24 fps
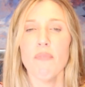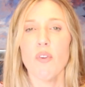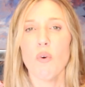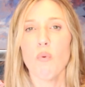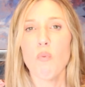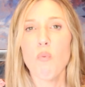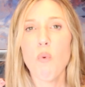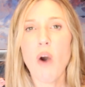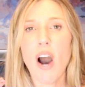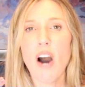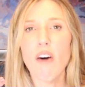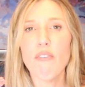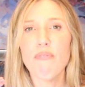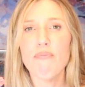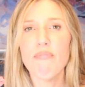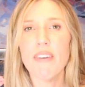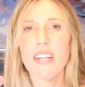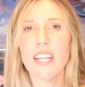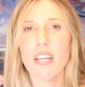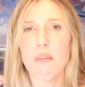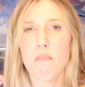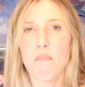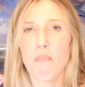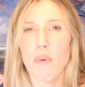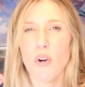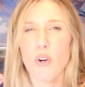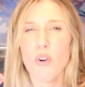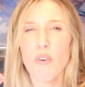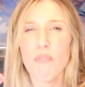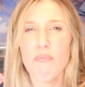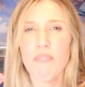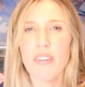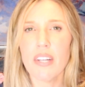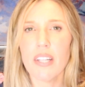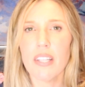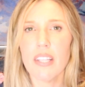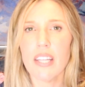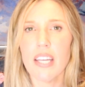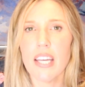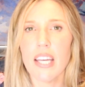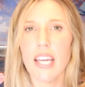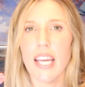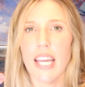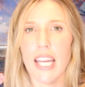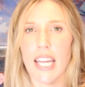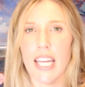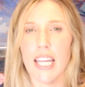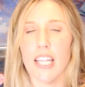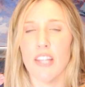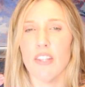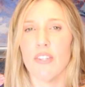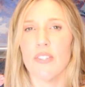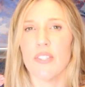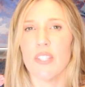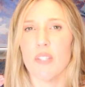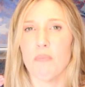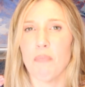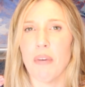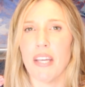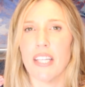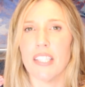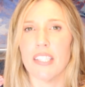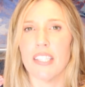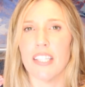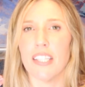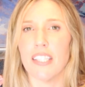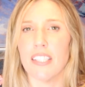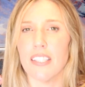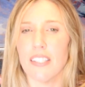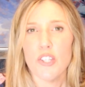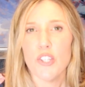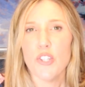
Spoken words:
while fitting perfectly in their spaces.